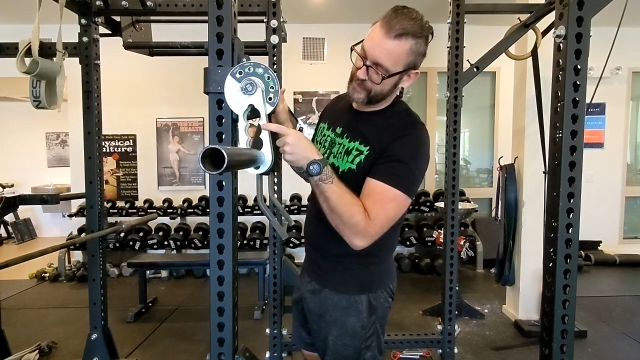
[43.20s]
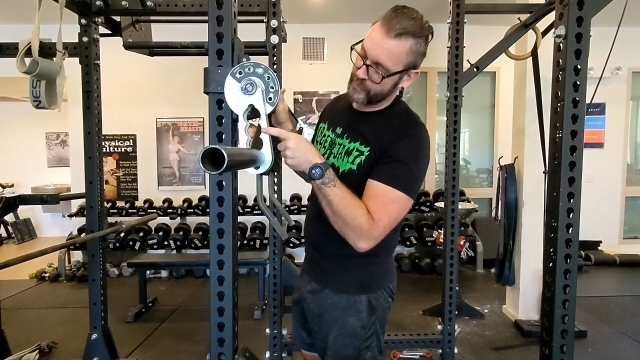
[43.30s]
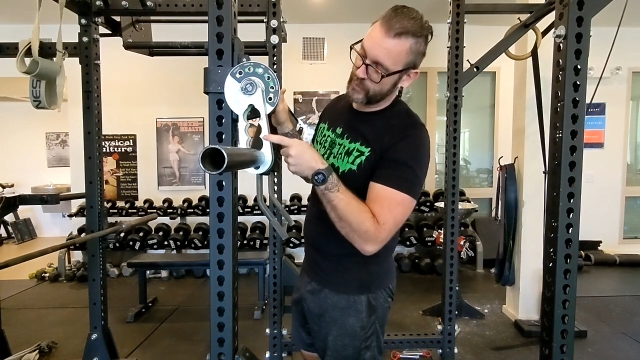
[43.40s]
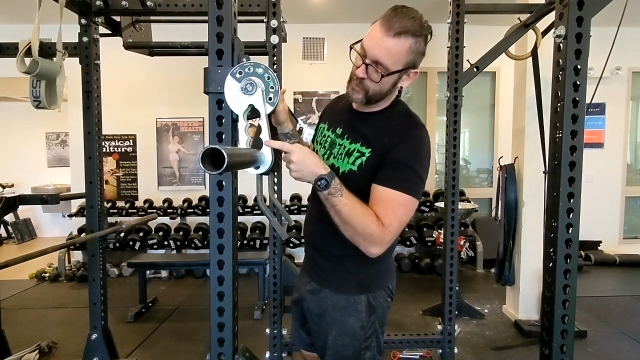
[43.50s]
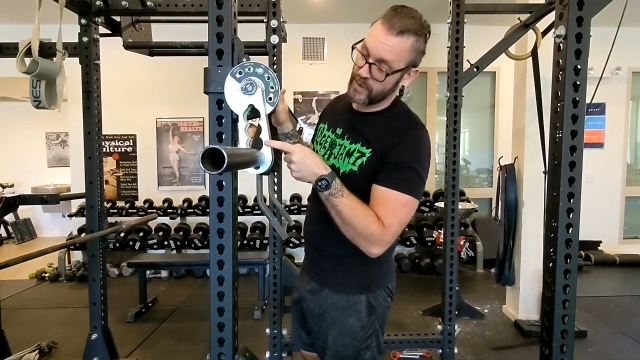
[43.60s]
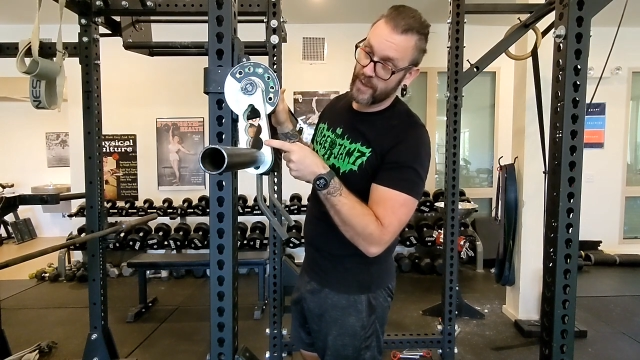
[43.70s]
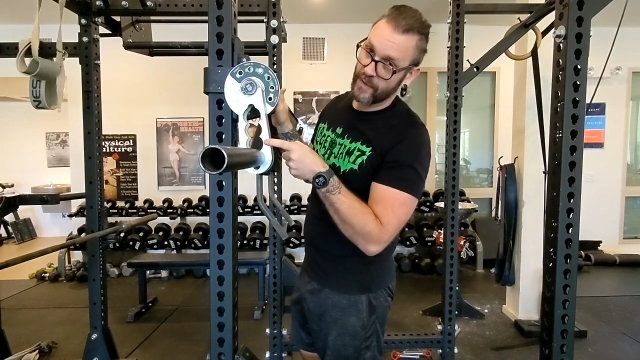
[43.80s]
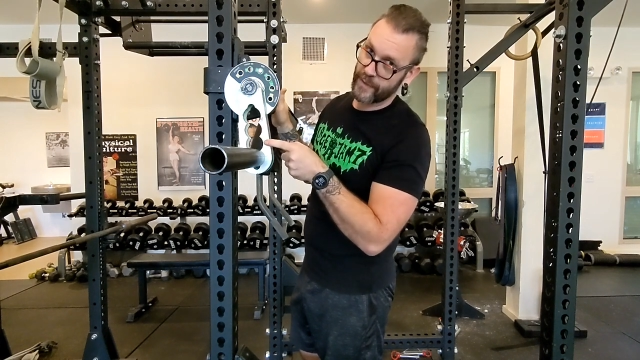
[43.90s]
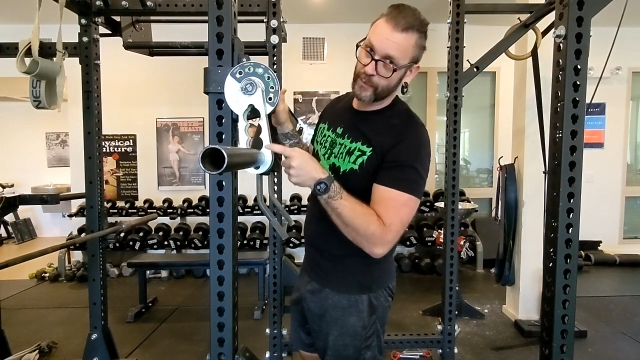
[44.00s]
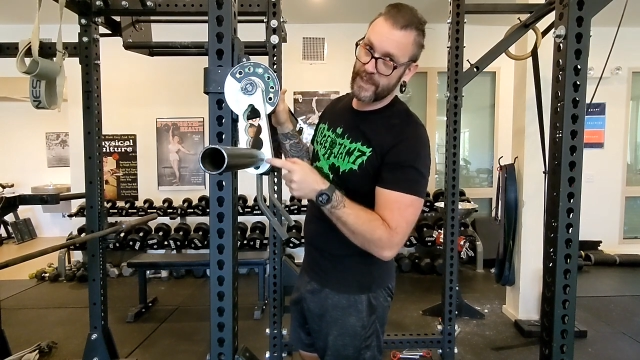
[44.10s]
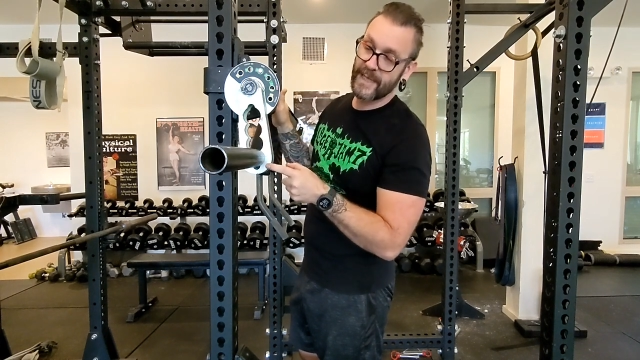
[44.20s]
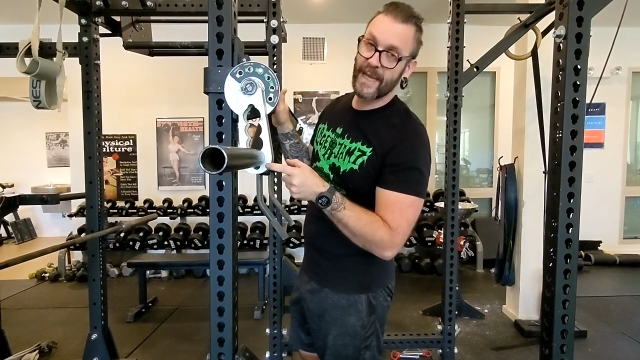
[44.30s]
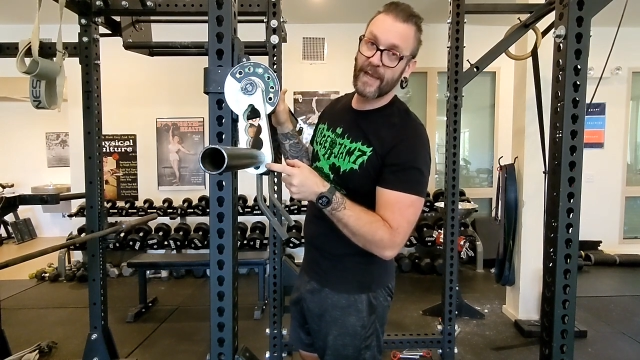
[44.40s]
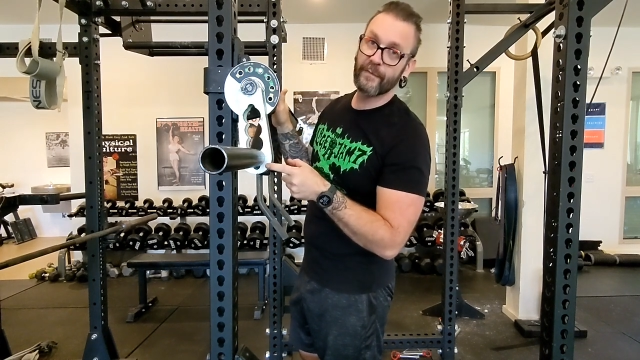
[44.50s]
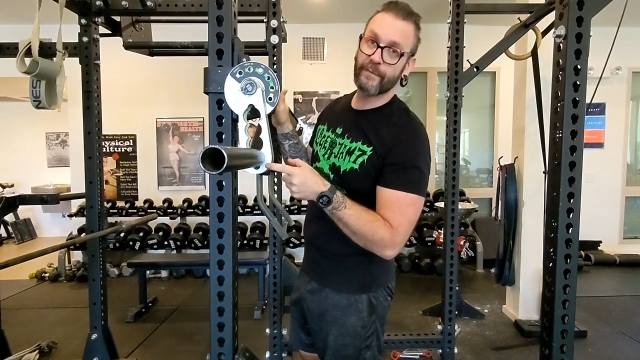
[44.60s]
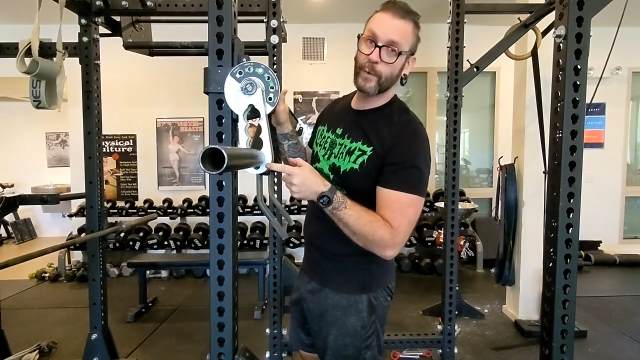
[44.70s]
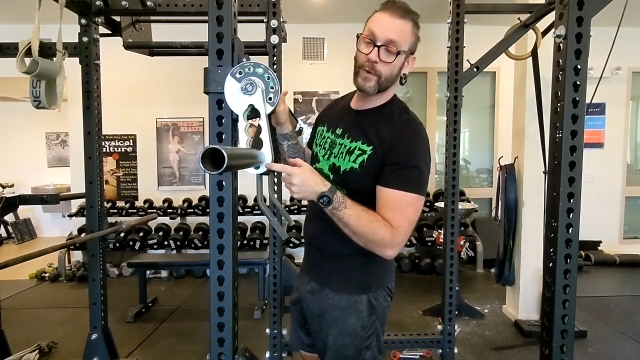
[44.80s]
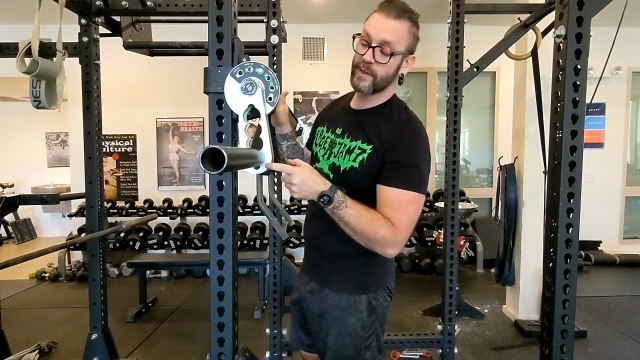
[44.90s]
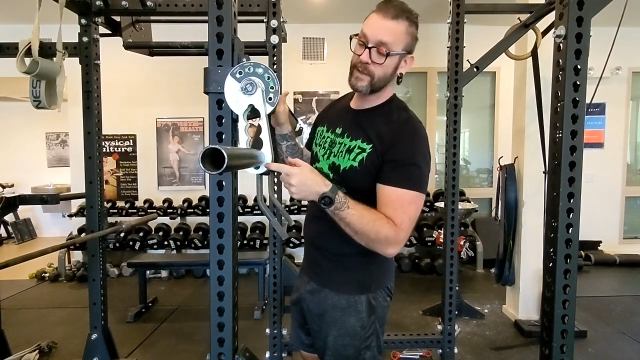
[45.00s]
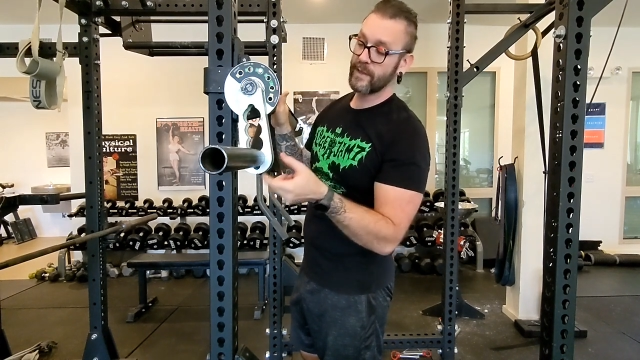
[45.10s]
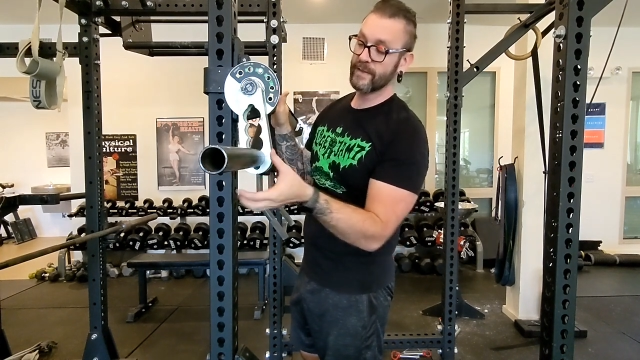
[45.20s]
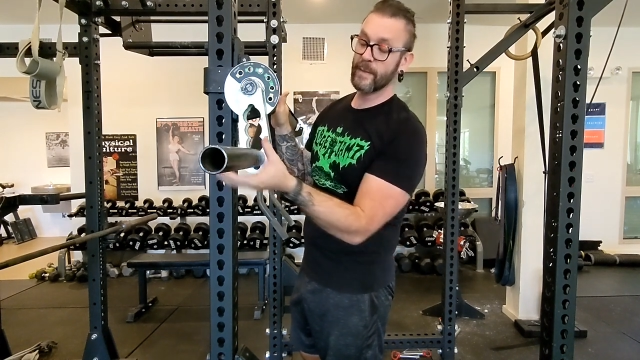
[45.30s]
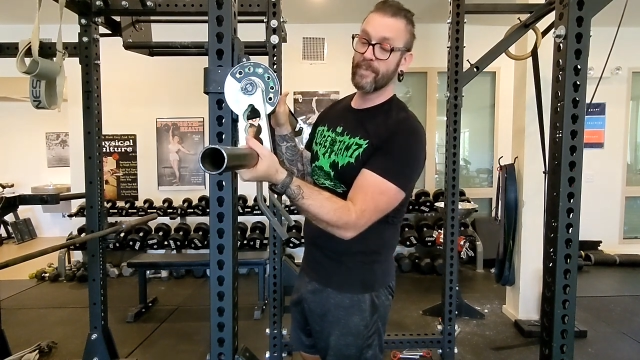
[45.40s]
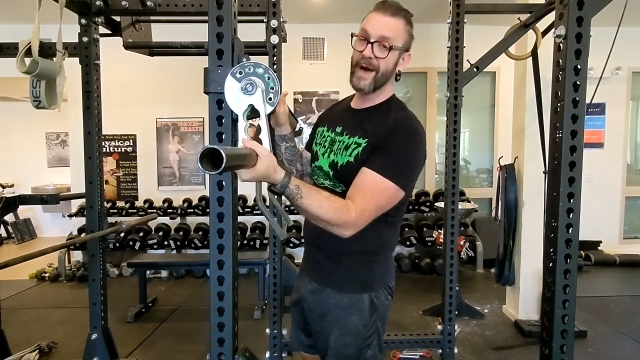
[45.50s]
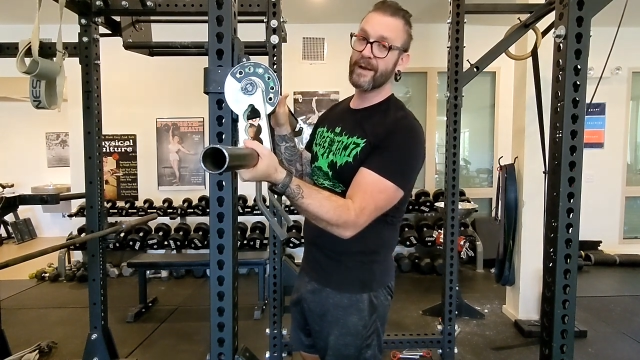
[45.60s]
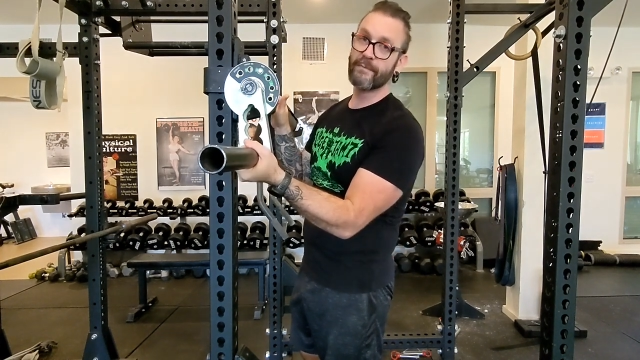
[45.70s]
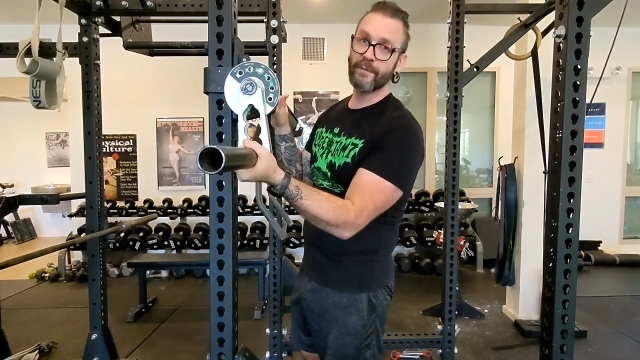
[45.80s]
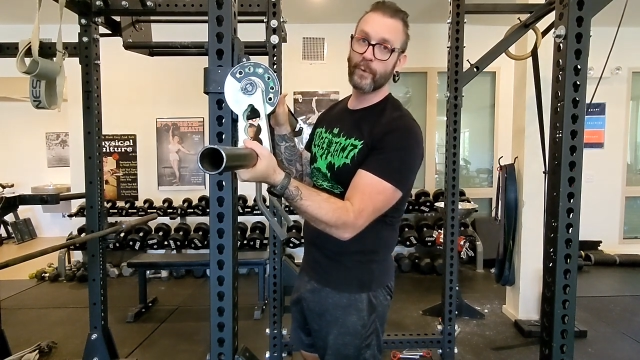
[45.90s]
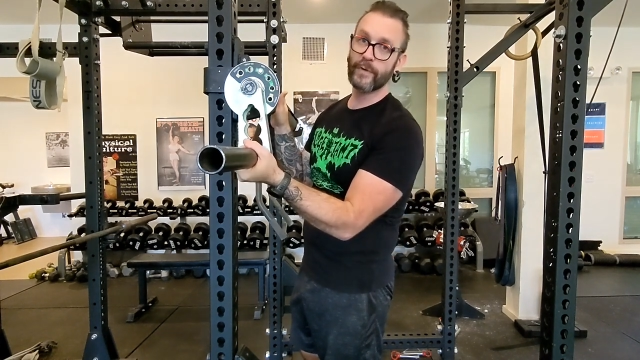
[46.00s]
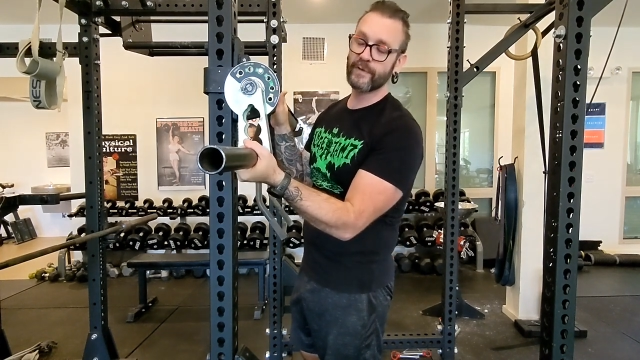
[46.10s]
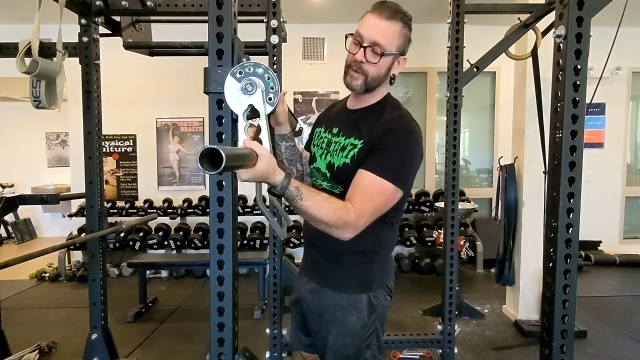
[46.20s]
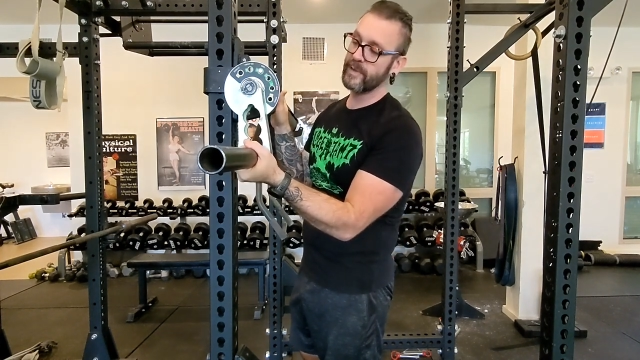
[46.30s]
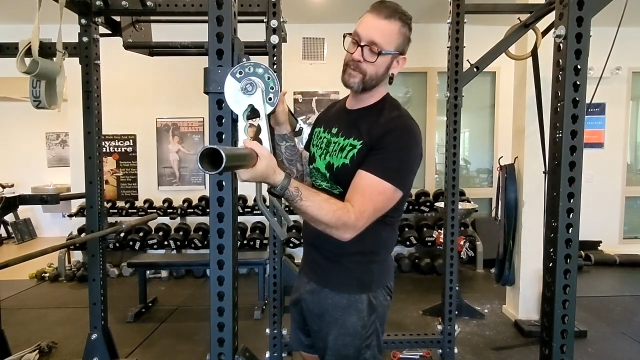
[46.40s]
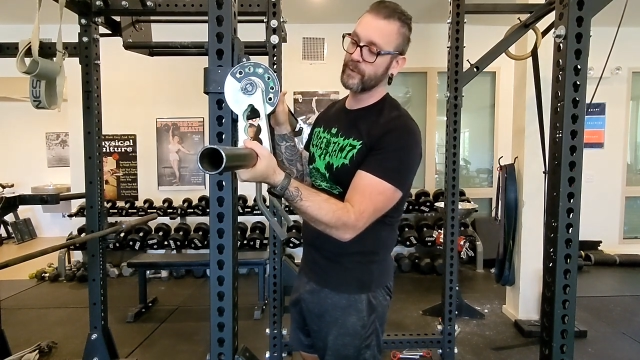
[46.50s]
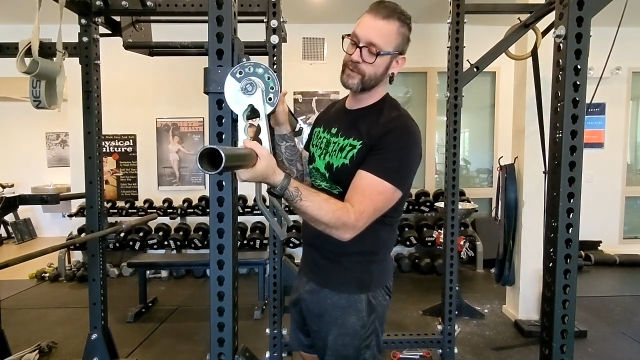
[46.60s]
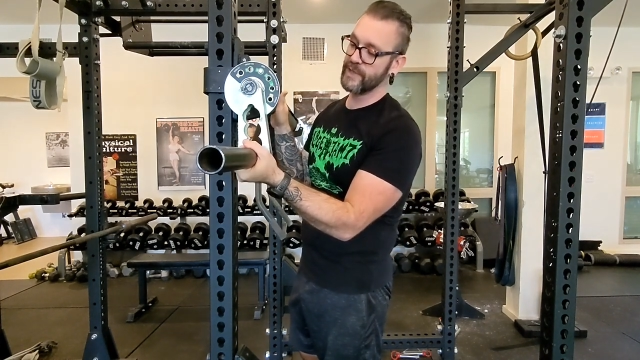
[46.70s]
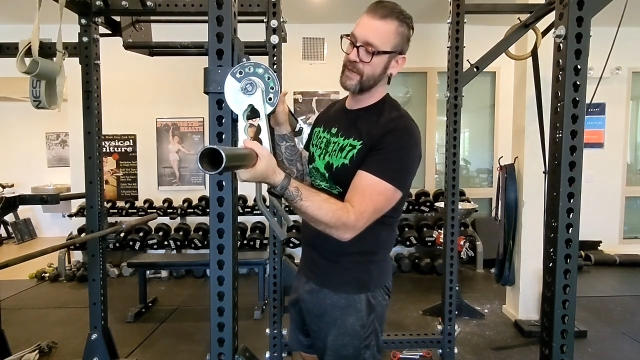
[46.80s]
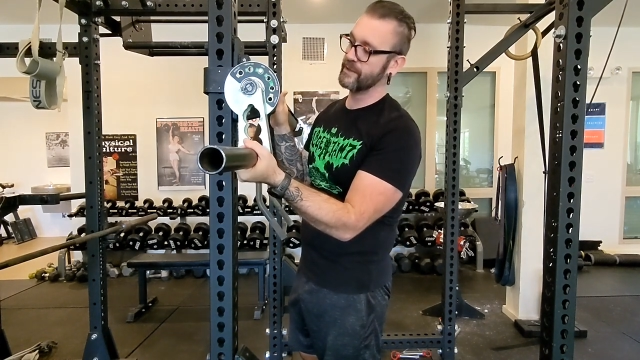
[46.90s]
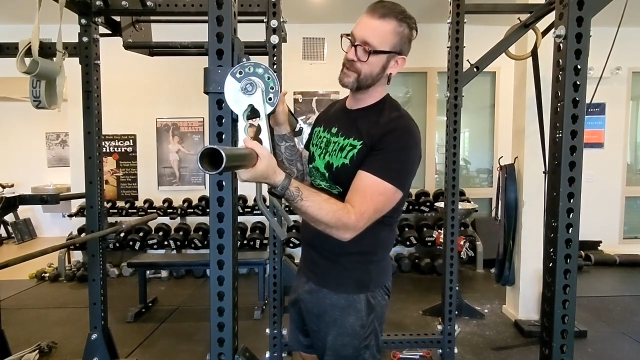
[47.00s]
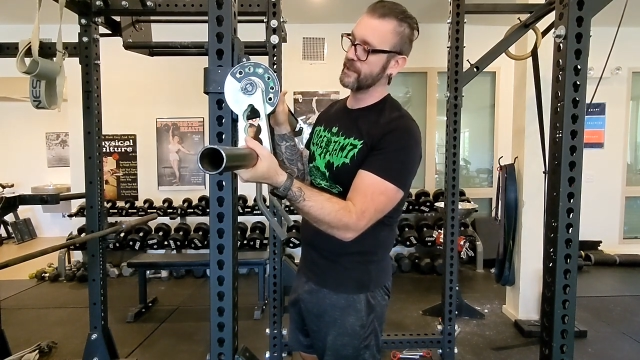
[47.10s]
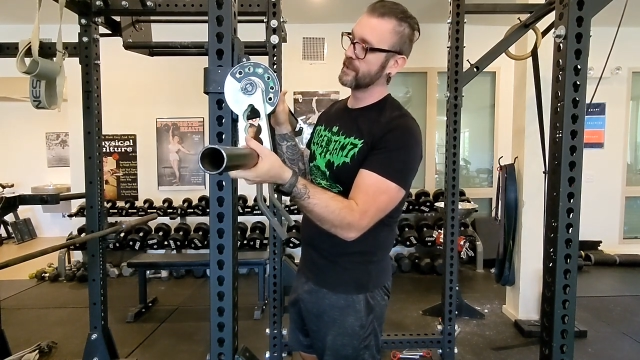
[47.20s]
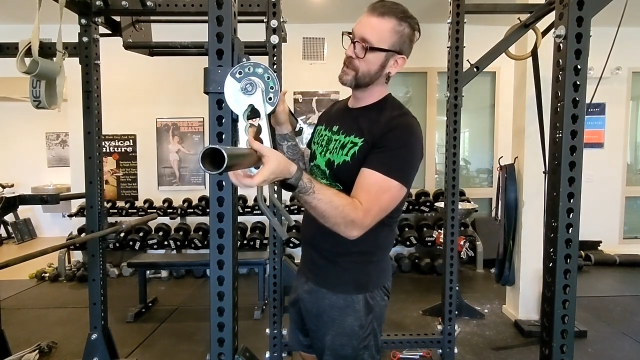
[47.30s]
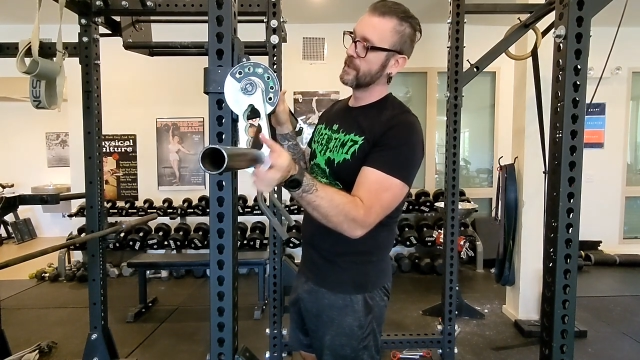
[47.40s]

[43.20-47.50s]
to two, three, and four. At the bottom, four is gonna be the most challenging.